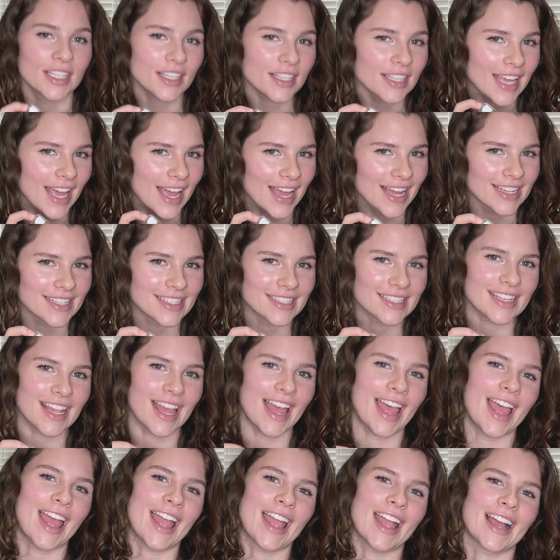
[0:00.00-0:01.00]
the ends
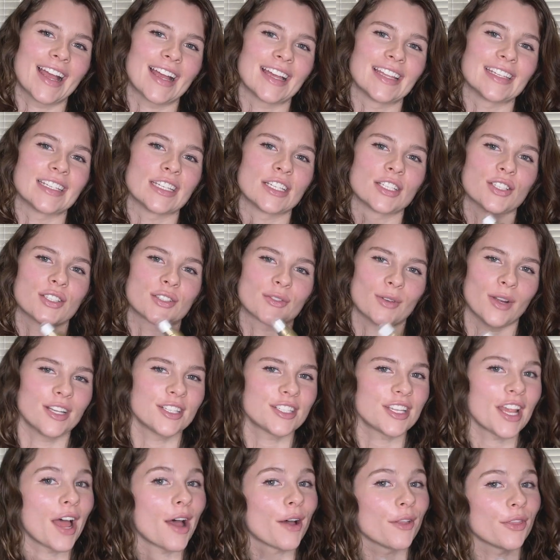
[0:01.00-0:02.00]
and scrunch
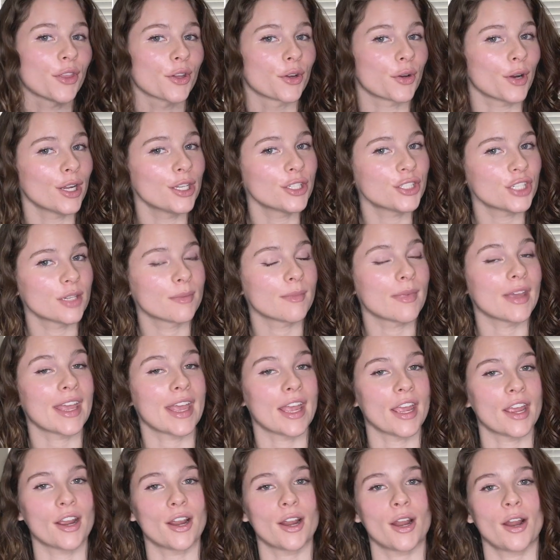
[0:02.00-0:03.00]
out the crunch in my
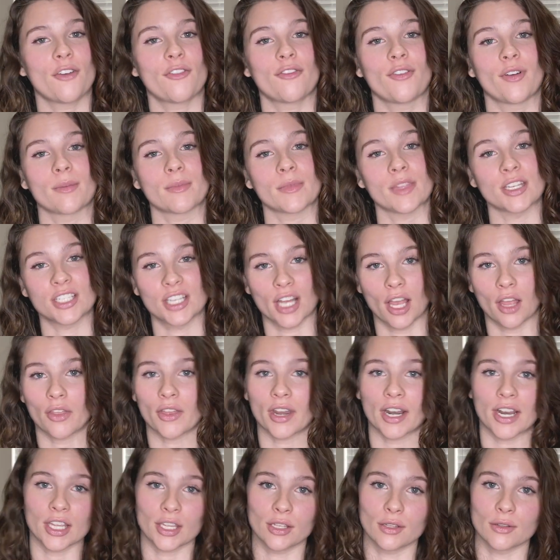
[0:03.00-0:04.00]
hair from the gel that
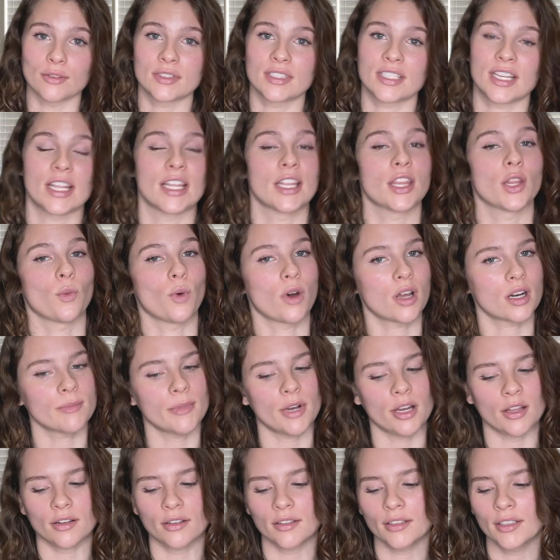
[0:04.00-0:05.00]
I used in the water
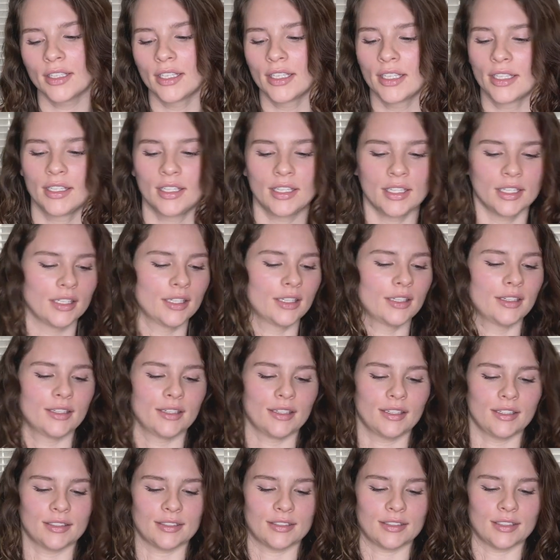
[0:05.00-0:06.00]
bottle.
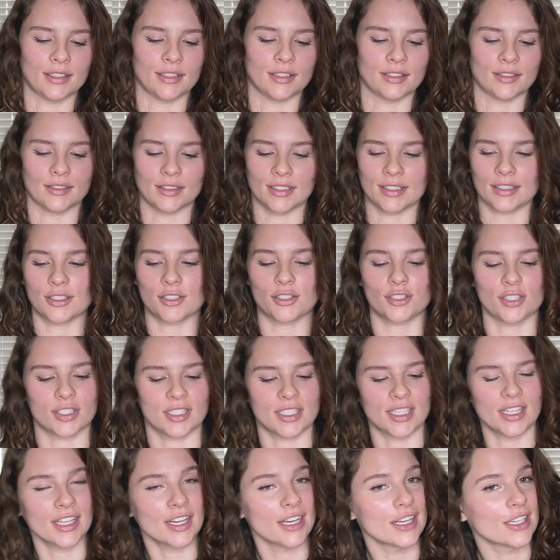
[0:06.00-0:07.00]
So let's just
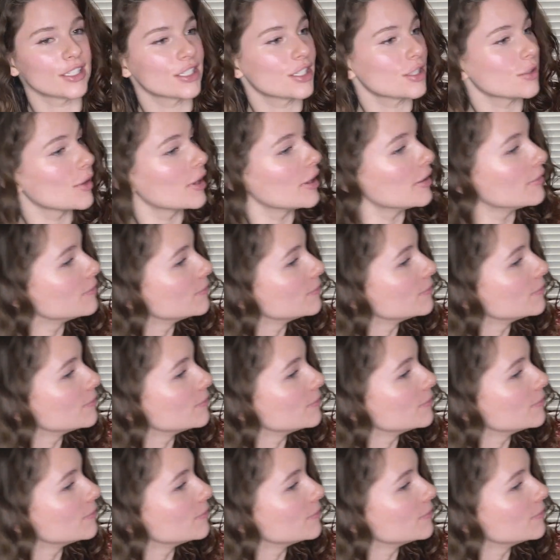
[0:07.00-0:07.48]
get into it.